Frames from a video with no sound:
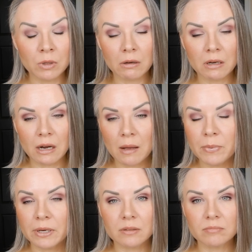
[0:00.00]
will look it up
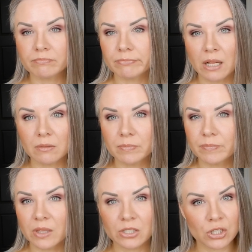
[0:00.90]
and I'll
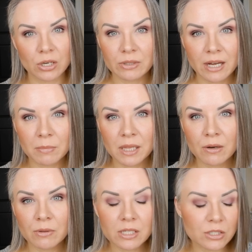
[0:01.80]
let you know down
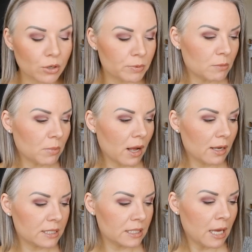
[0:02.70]
below in the description
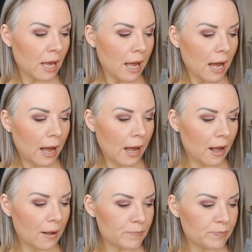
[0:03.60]
box.
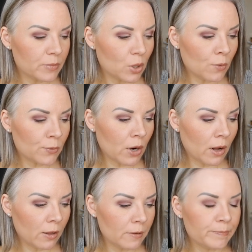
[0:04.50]
Um,
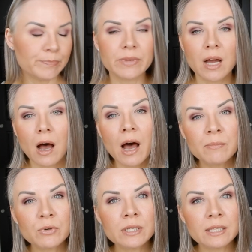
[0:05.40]
overall,
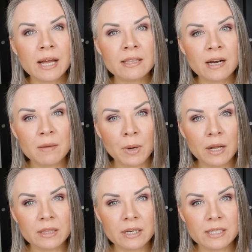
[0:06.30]
I'm really glad that I
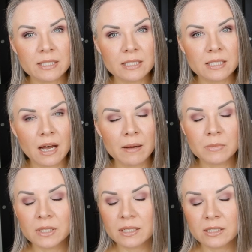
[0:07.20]
bought this. I'm
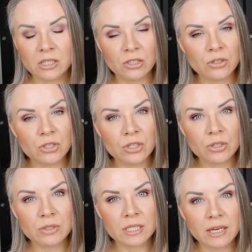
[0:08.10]
gonna continue to
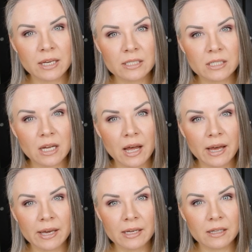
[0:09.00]
use it.
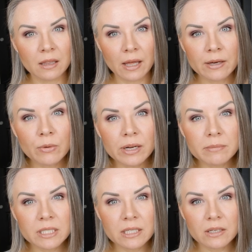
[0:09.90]
I like what I'm
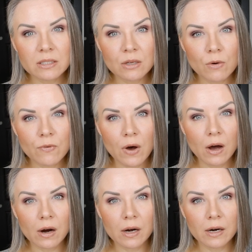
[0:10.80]
seeing so
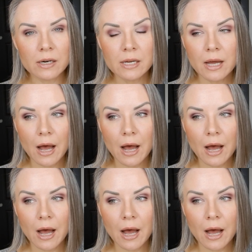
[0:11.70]
far.